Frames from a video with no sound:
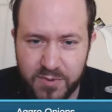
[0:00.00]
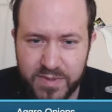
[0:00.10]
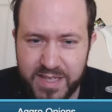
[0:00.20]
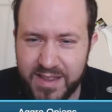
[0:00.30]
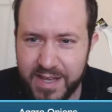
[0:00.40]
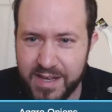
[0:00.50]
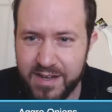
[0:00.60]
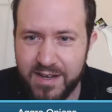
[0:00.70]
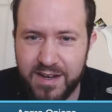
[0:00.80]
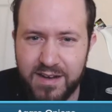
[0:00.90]
We need like
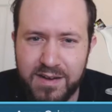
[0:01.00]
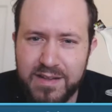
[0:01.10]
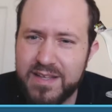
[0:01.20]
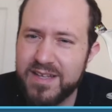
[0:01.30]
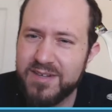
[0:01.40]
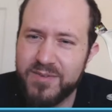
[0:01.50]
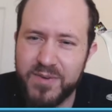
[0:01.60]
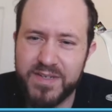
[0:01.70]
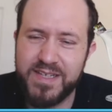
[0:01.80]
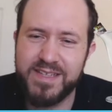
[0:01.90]
a, oh, we
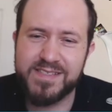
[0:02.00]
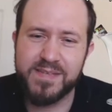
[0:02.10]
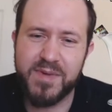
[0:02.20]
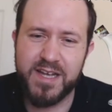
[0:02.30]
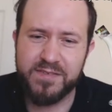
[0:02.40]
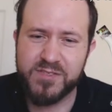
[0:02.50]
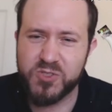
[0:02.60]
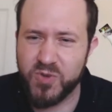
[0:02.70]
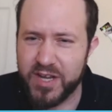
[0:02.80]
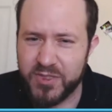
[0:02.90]
would need some kind of
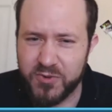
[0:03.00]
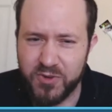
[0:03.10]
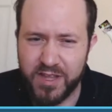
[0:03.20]
strike through,